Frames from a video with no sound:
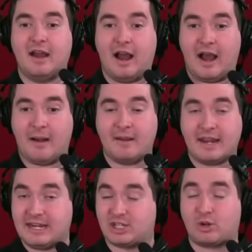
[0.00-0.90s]
Uh,
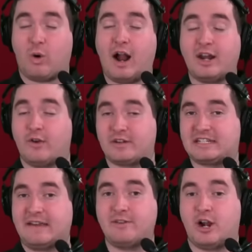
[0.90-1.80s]
he squatted over
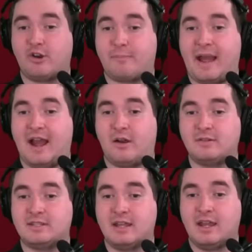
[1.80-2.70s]
seven hundred
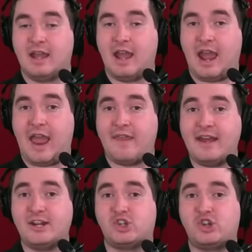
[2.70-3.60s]
pounds, and then
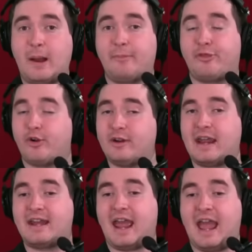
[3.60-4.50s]
he jumped
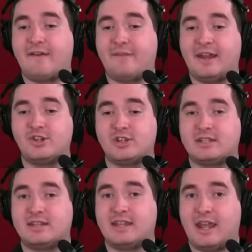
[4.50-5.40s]
thirty-eight and a half inches
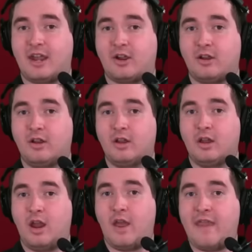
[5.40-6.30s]
in the air.
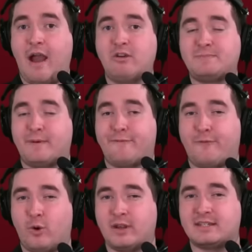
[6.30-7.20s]
And that was
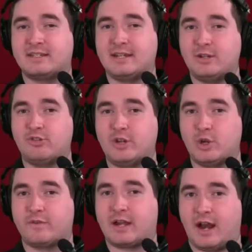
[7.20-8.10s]
before his senior
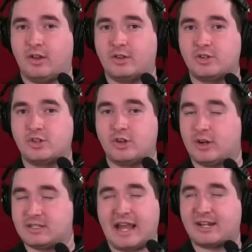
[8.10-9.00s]
year of college,
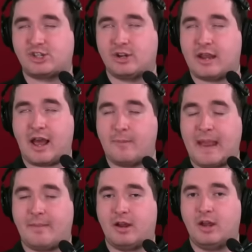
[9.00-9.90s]
or his last year at
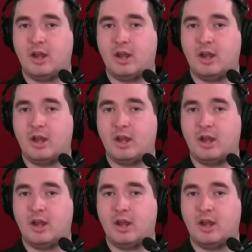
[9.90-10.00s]
Alabama.